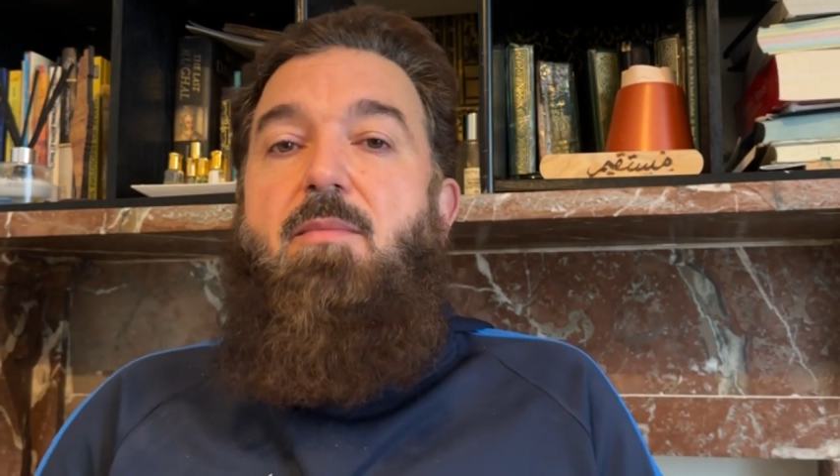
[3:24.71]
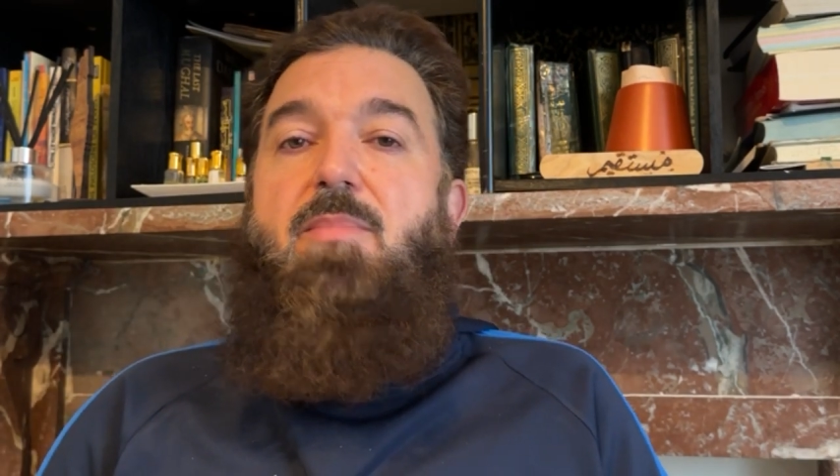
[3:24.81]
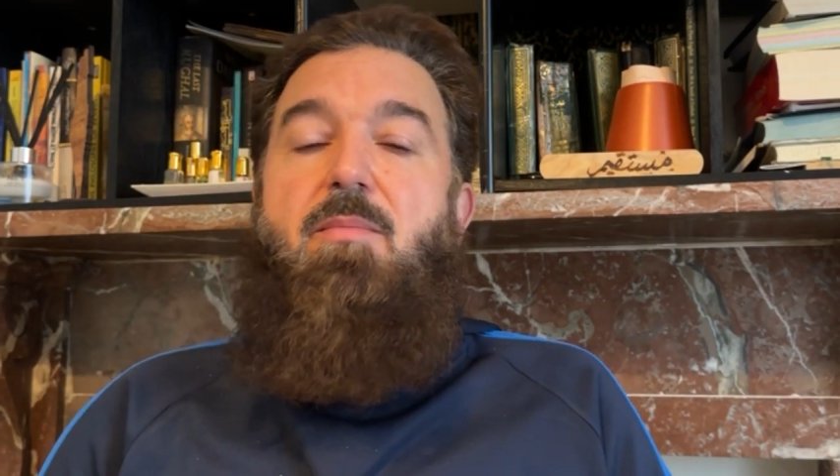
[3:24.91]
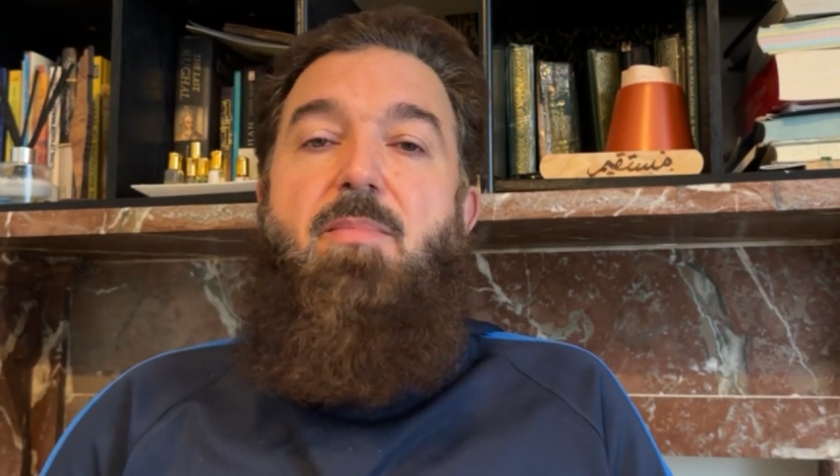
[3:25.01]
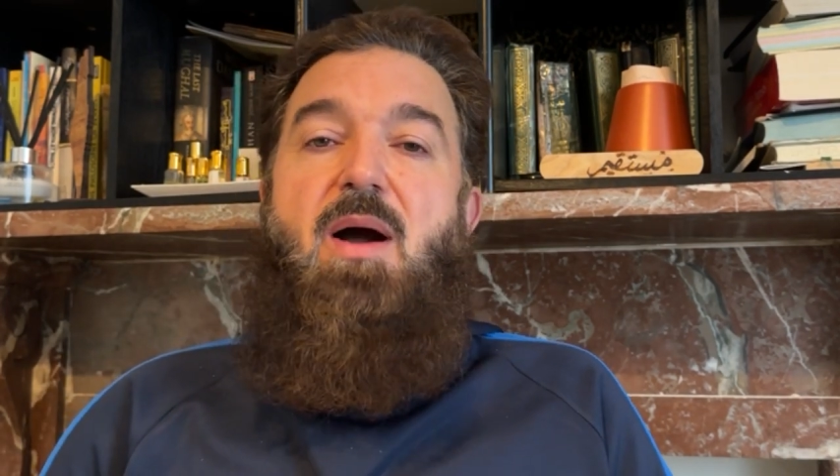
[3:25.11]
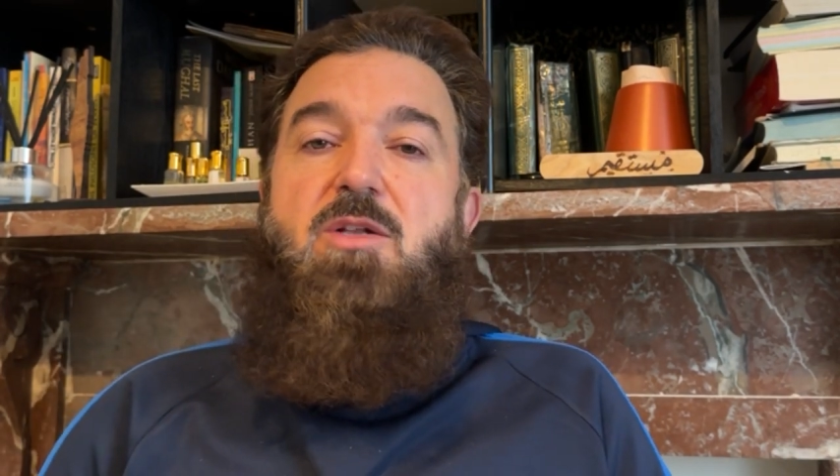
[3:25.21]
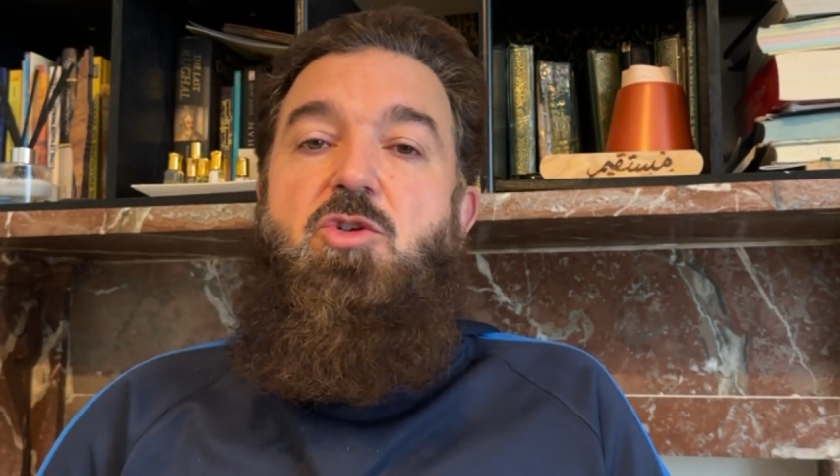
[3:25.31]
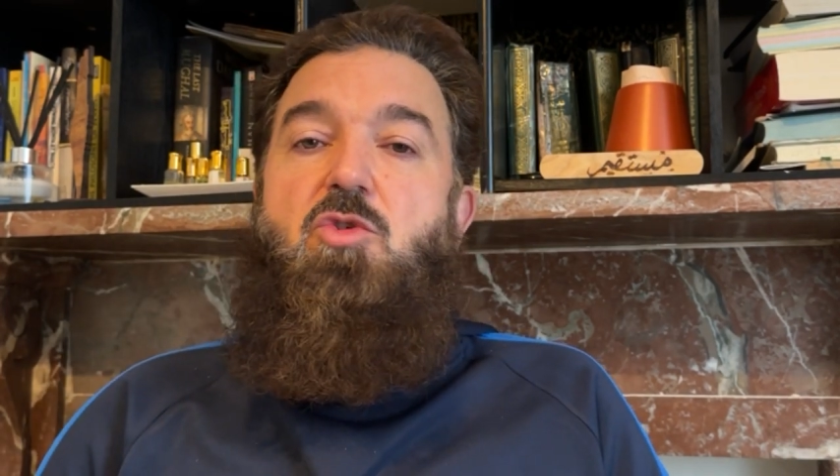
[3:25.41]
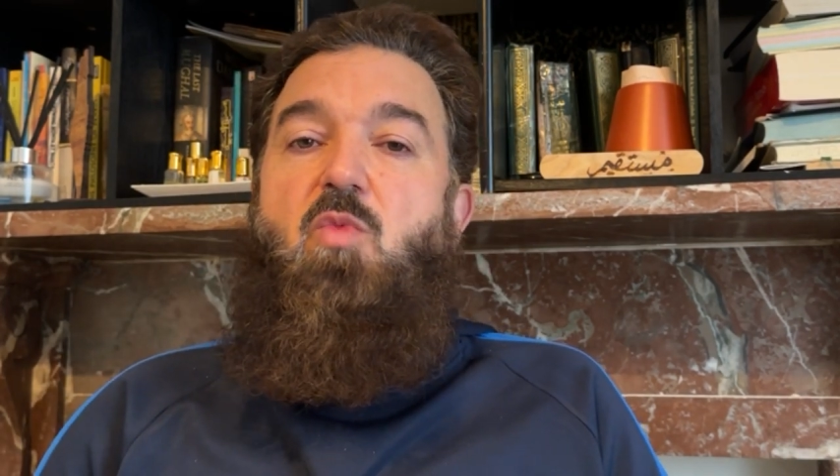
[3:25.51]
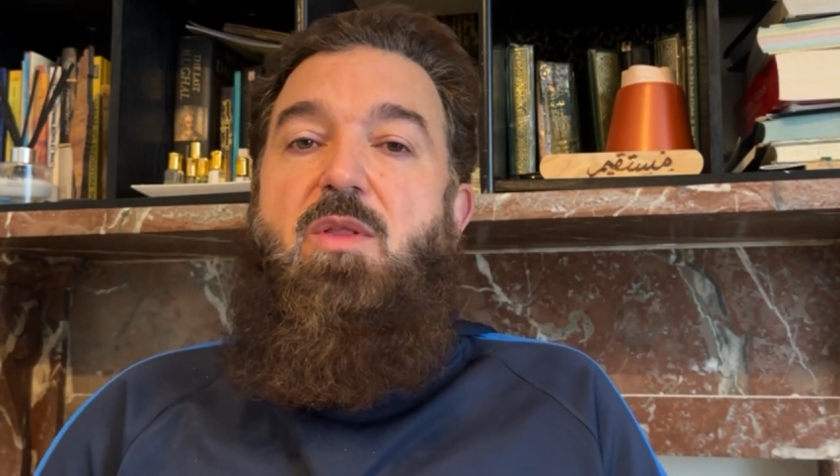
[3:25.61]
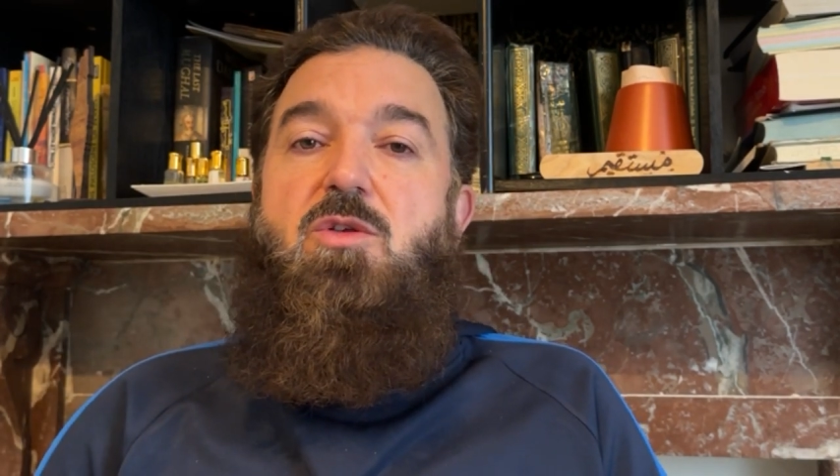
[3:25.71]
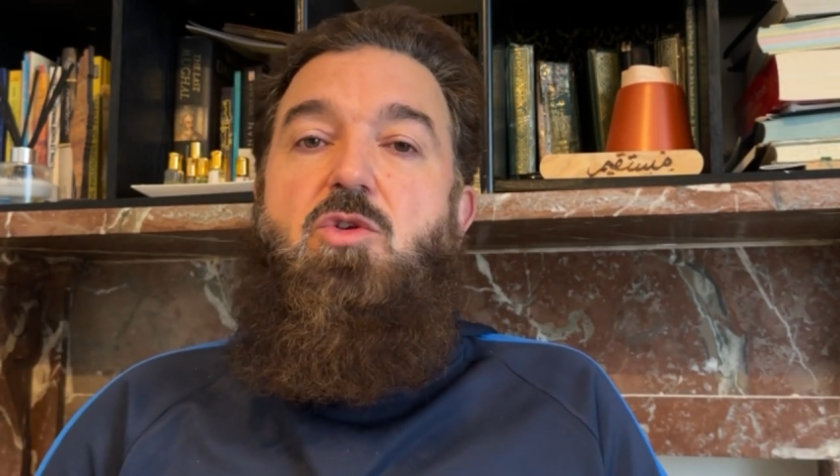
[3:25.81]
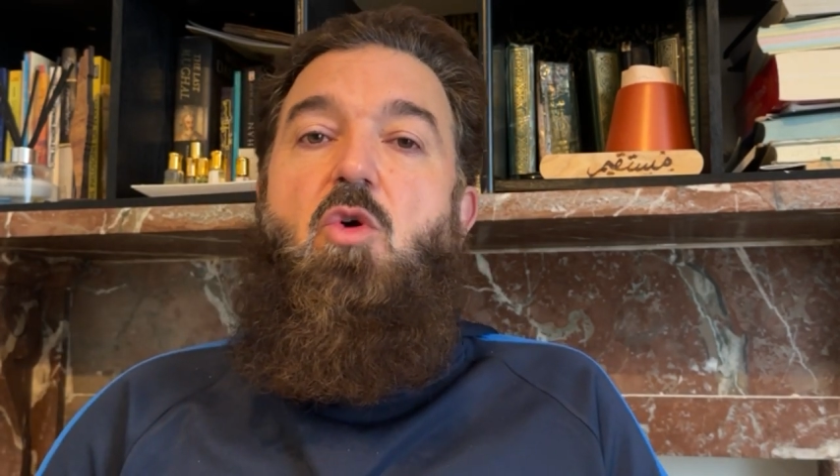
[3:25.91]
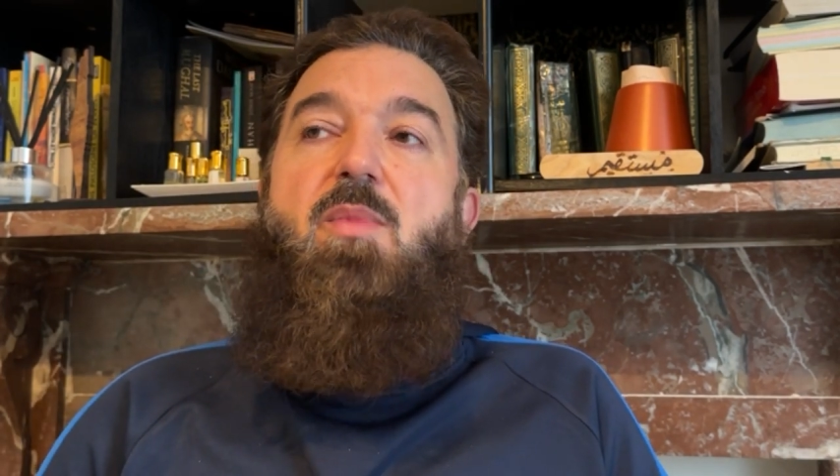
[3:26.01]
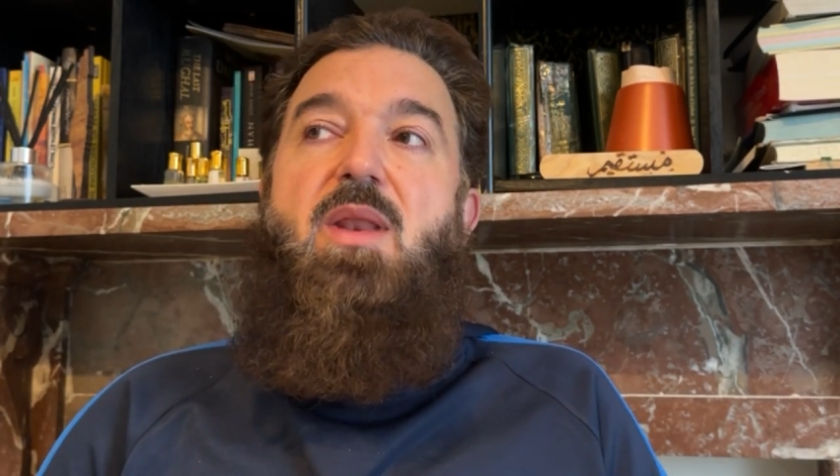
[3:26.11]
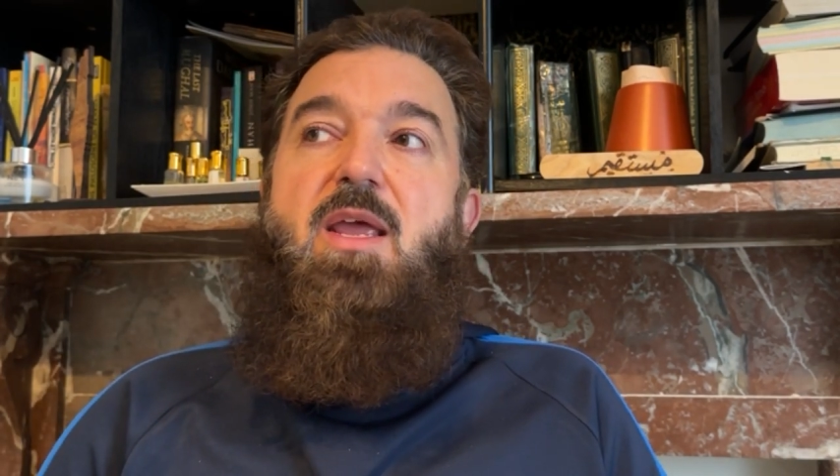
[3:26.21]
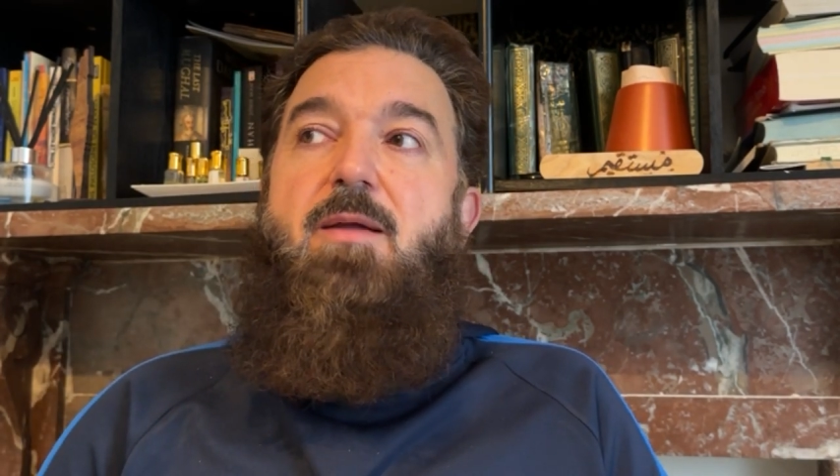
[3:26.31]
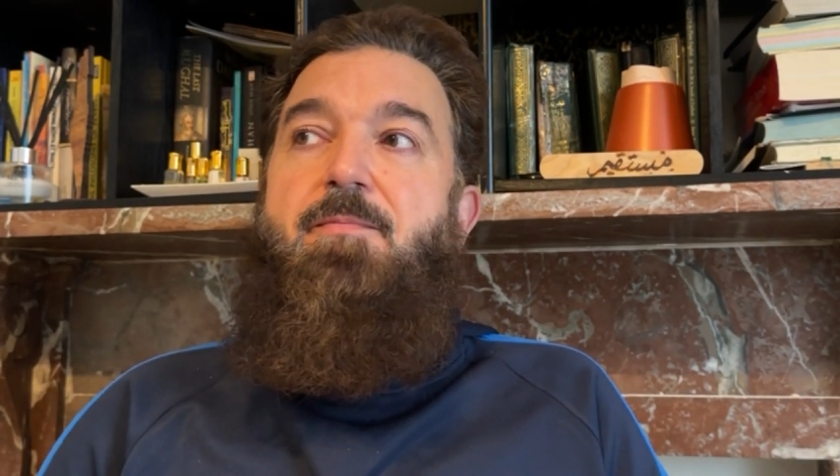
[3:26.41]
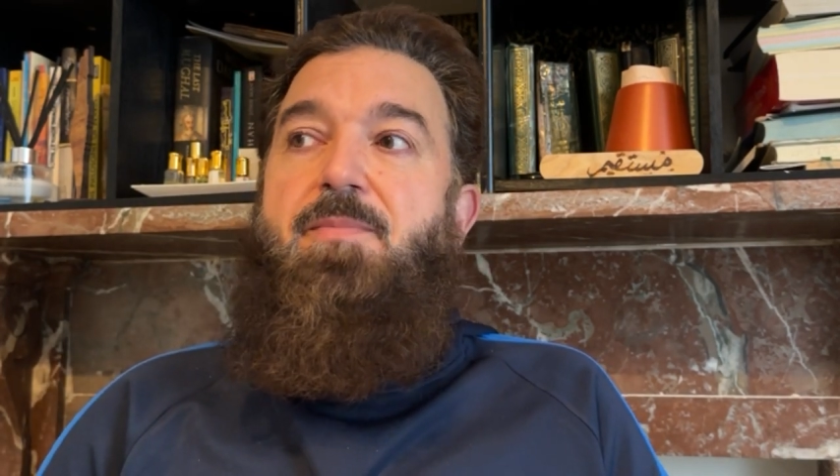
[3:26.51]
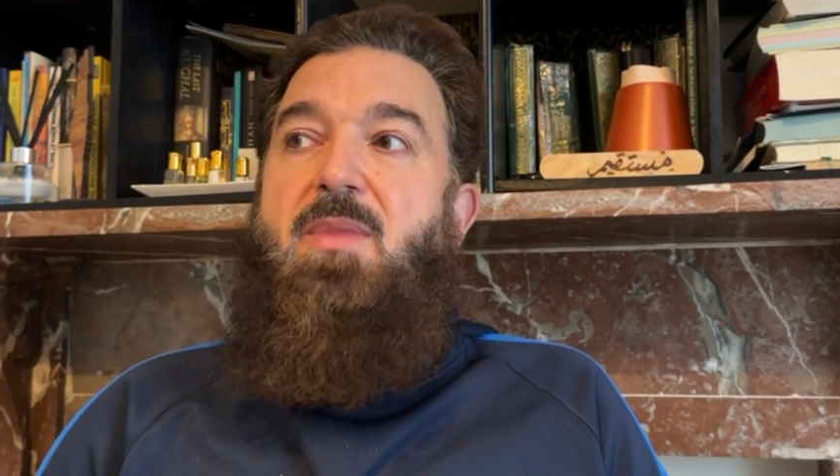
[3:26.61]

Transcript: bombard you with so many